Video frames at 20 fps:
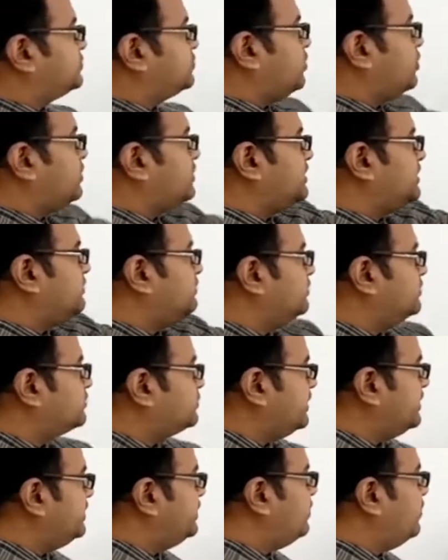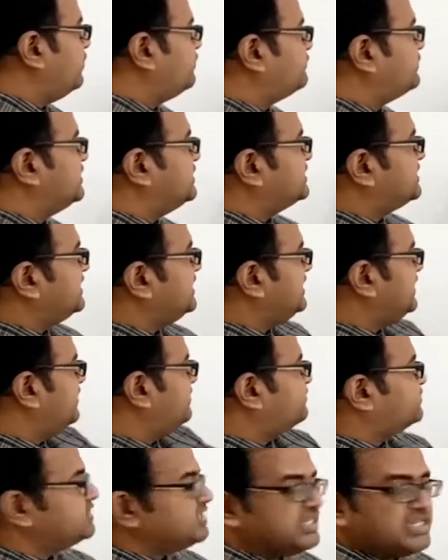not equal to any of these E,
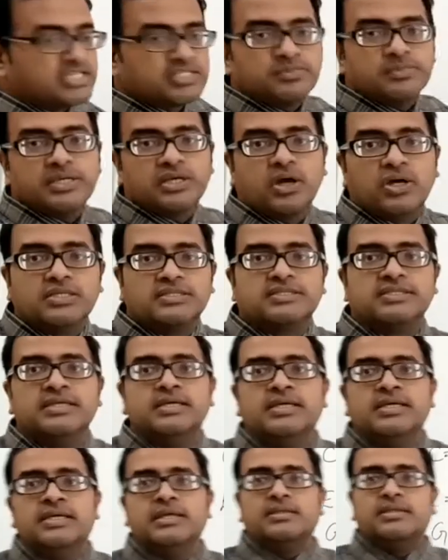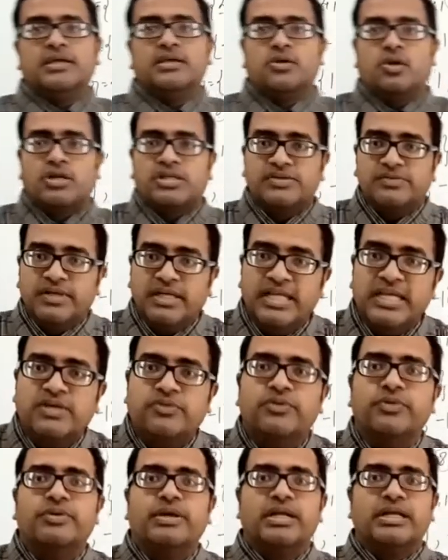F, G, H, because they are not even
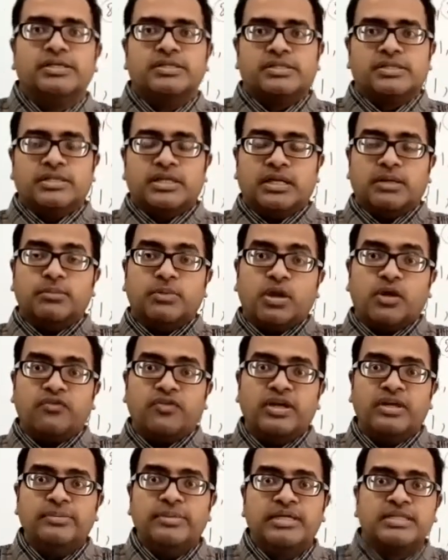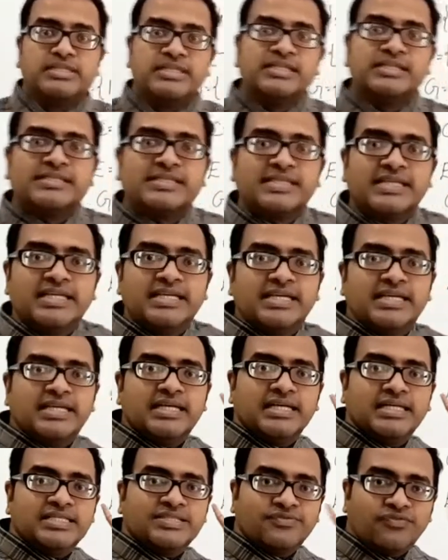equivalent. The number of elements in C
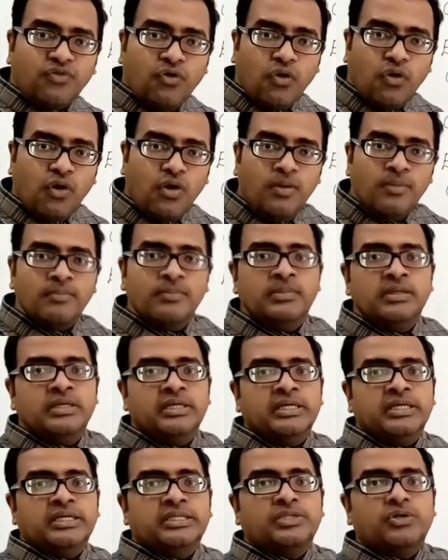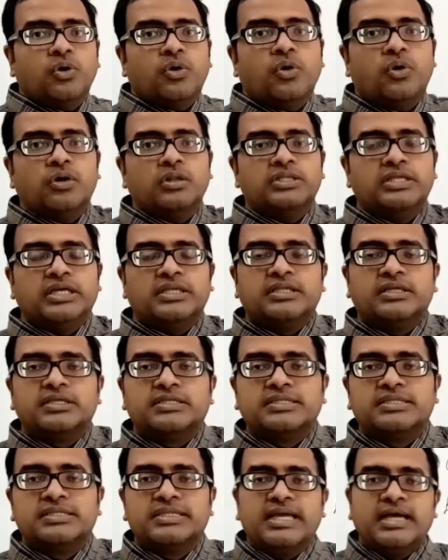is 4. In all the
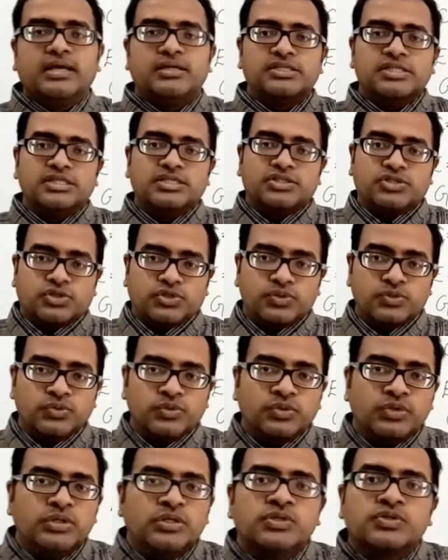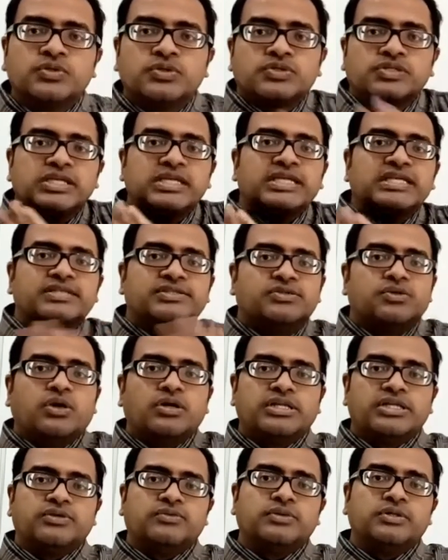others, they are just 2. So C is
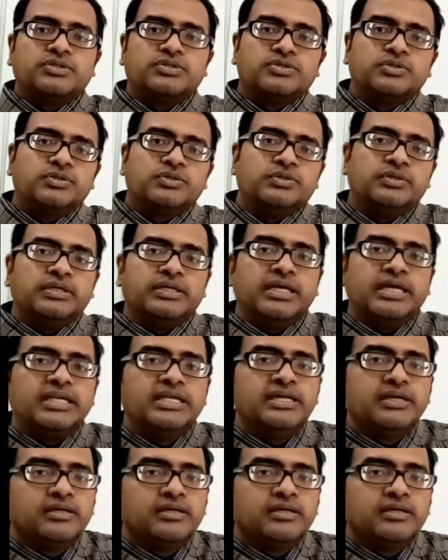not equal to any